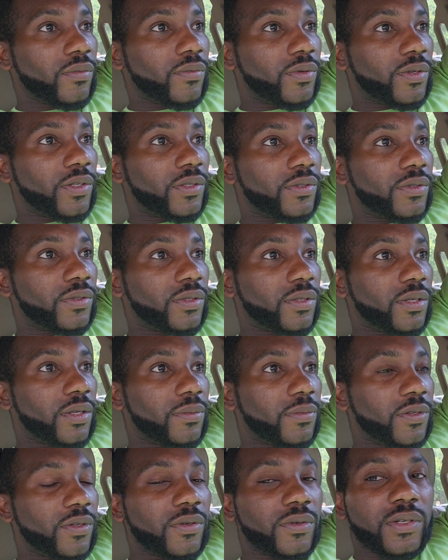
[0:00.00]
But
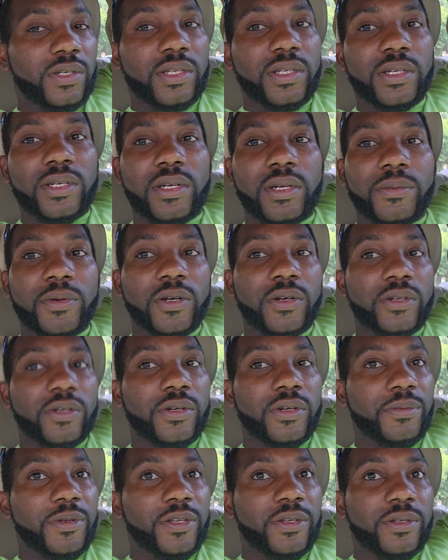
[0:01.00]
I'm gonna go in here. I'm
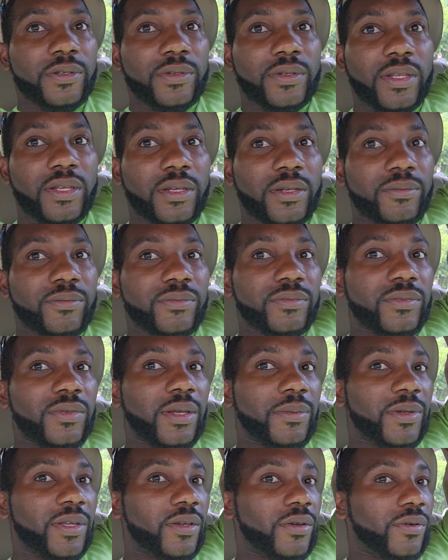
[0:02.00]
hungry, man.
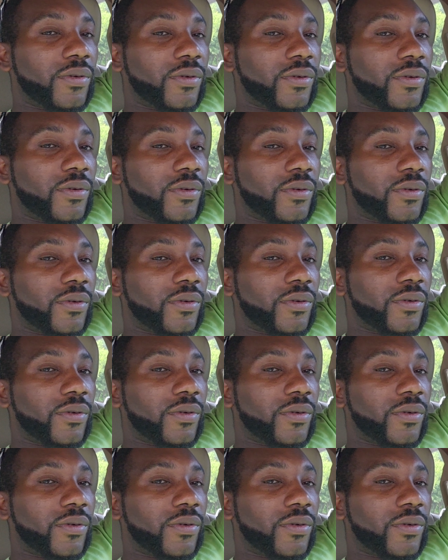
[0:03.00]
I've been going all day.